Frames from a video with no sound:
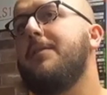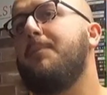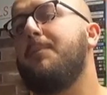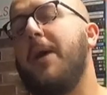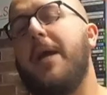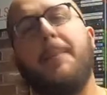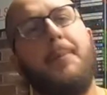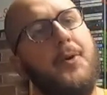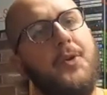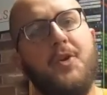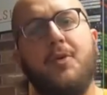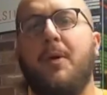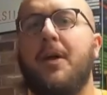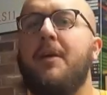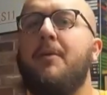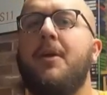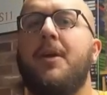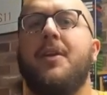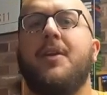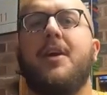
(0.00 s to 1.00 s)
people do what
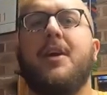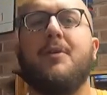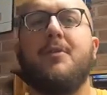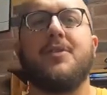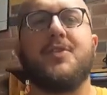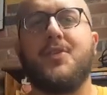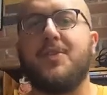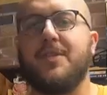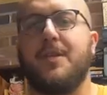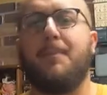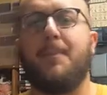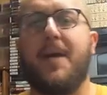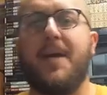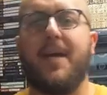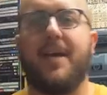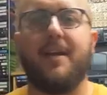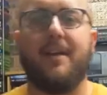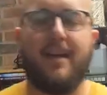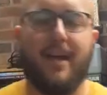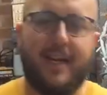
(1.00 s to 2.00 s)
they want to do as long as they're
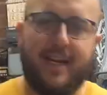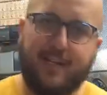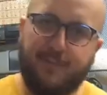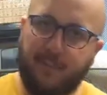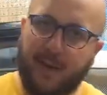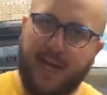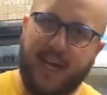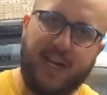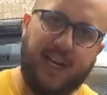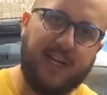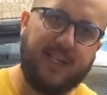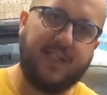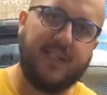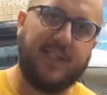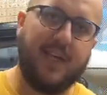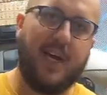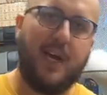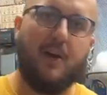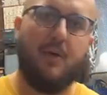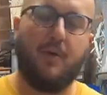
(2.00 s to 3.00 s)
paying. And he's paid,
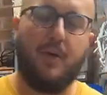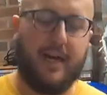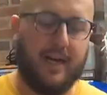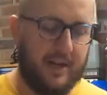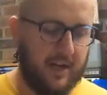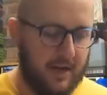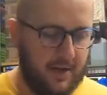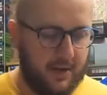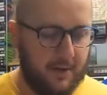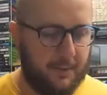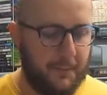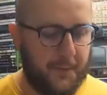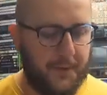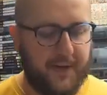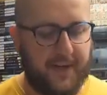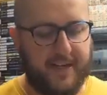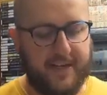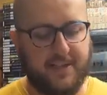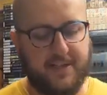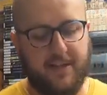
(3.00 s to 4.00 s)
so I can't
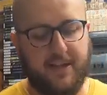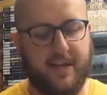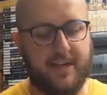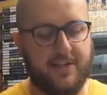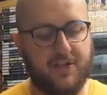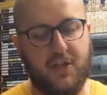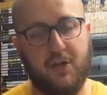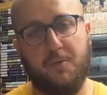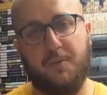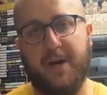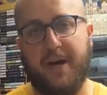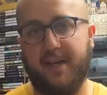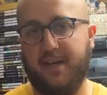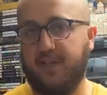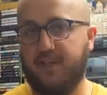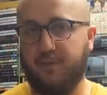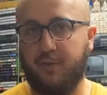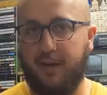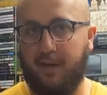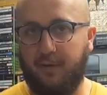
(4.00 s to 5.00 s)
complain. So that's
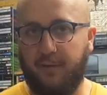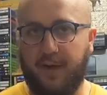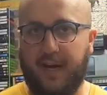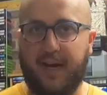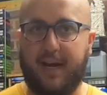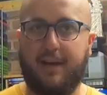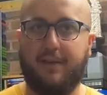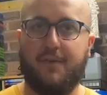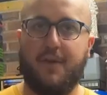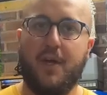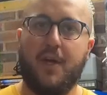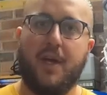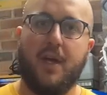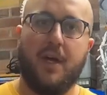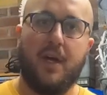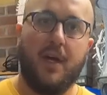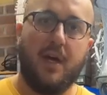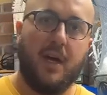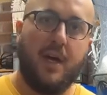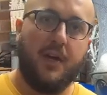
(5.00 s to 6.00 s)
£2.25.
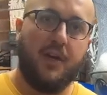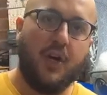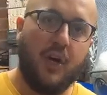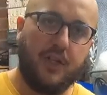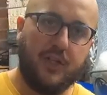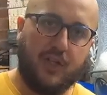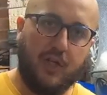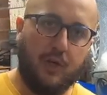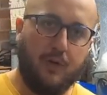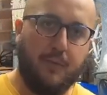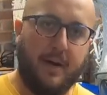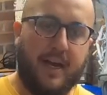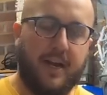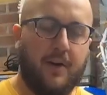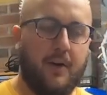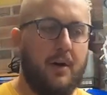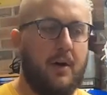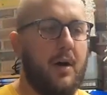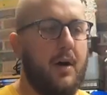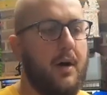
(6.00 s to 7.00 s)
Not too bad
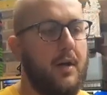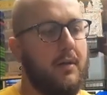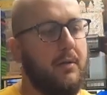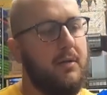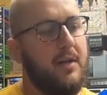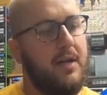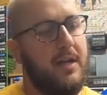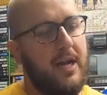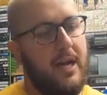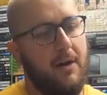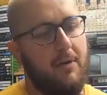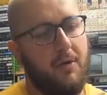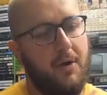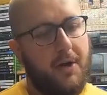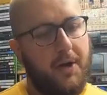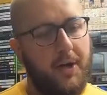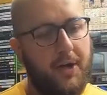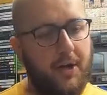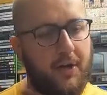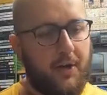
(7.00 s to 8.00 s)
at all, you know,
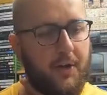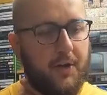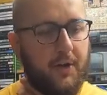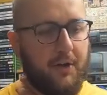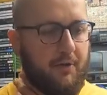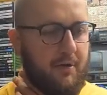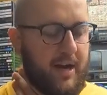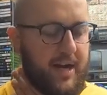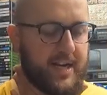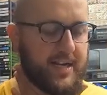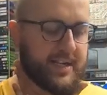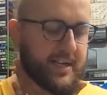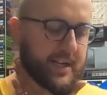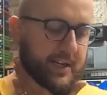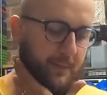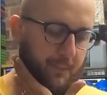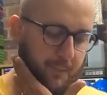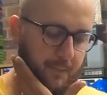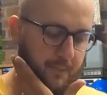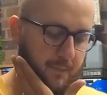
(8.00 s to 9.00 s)
not the
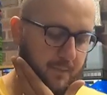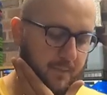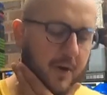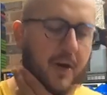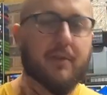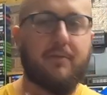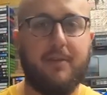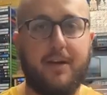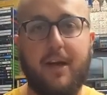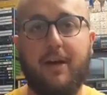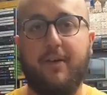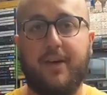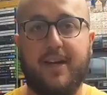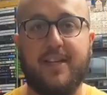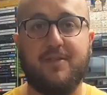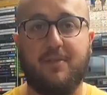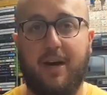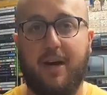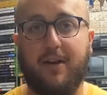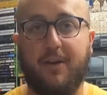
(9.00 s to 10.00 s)
greatest. Well, no, it
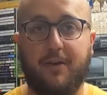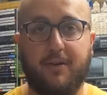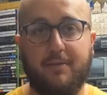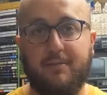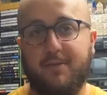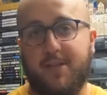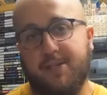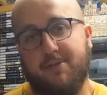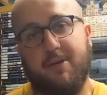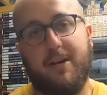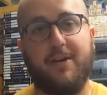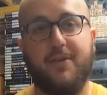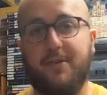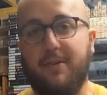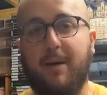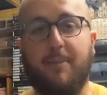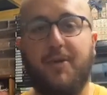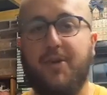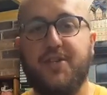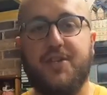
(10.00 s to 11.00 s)
is quite good. It is quite good.
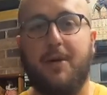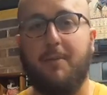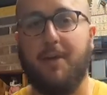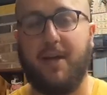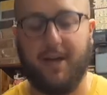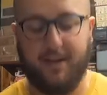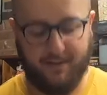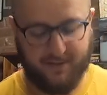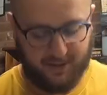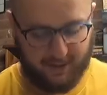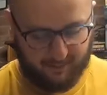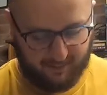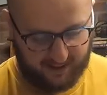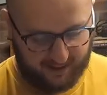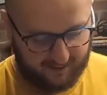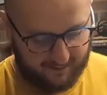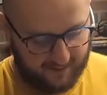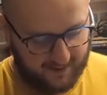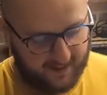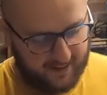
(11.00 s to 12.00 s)
I'm going to stop there.
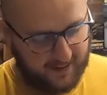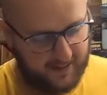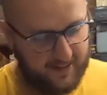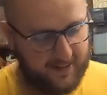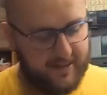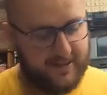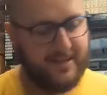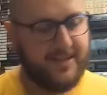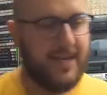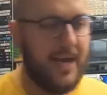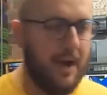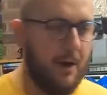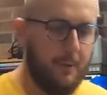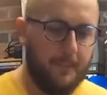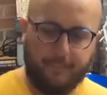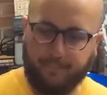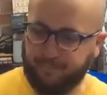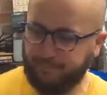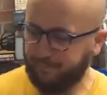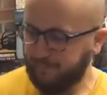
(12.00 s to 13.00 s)

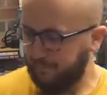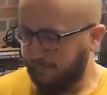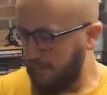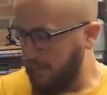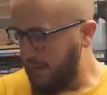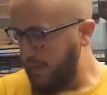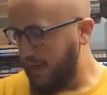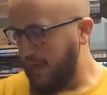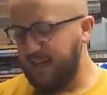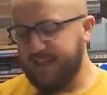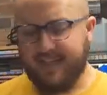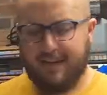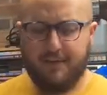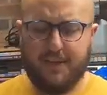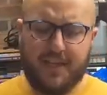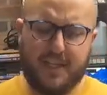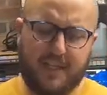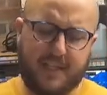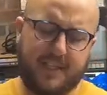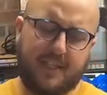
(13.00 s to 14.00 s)
So, that's
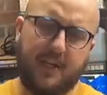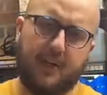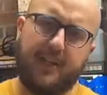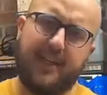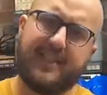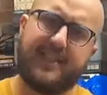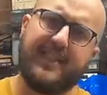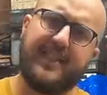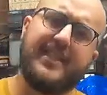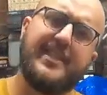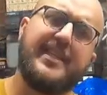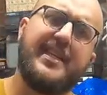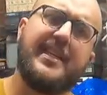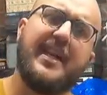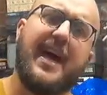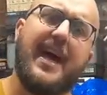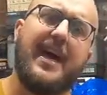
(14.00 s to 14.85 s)
everything that sold. That's 16